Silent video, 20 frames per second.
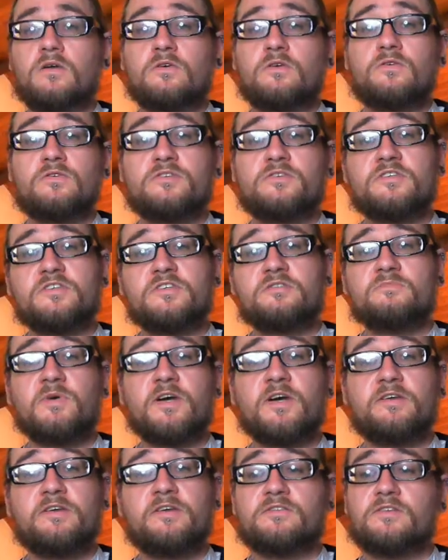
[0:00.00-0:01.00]
Of course,
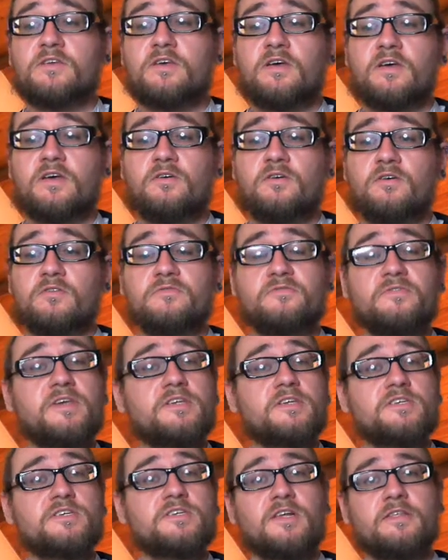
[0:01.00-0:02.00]
despite all the
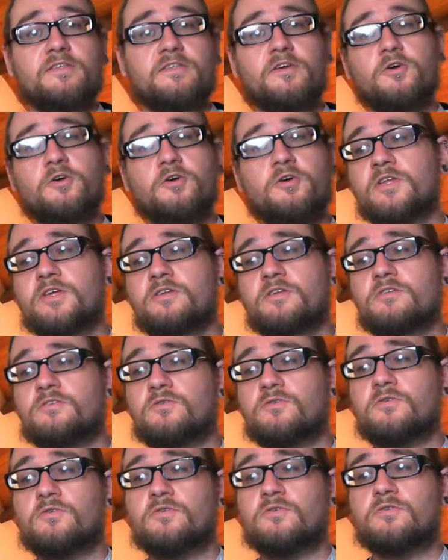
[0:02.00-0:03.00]
features like the opening
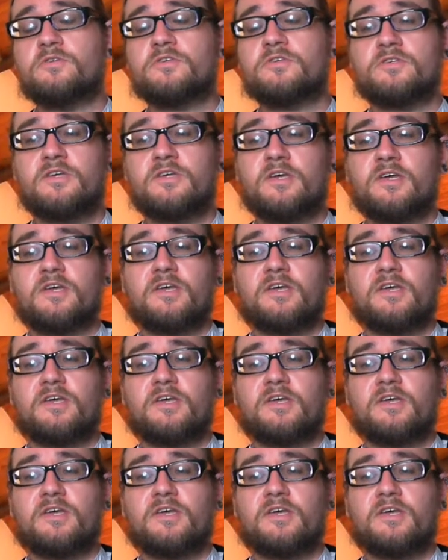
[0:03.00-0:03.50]
doors